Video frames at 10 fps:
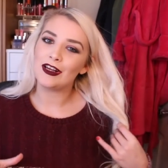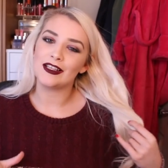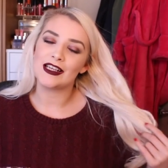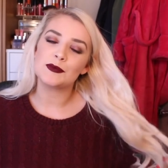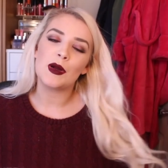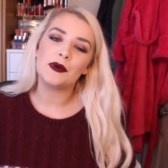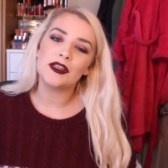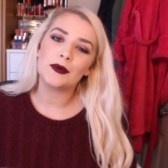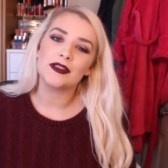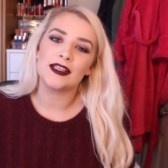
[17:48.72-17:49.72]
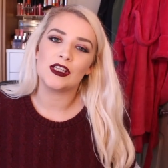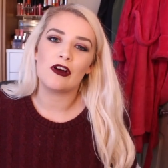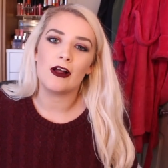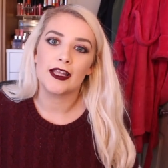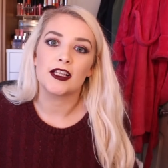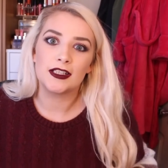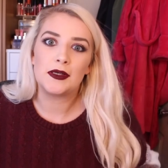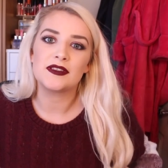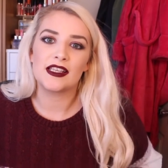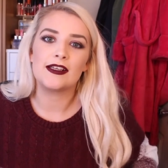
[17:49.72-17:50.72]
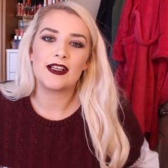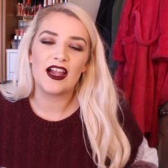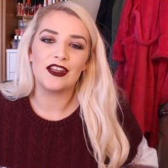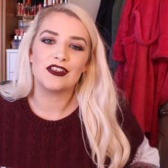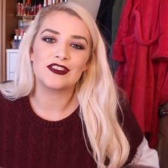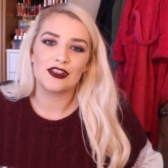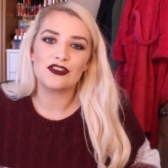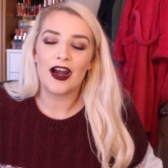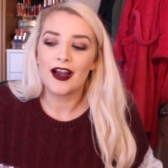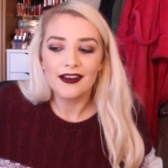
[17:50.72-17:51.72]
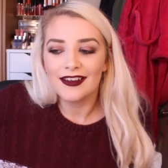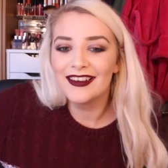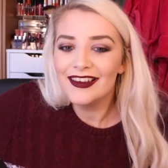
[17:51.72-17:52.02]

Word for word: not least, probably the one that you are like, Lucy, tell us the crack.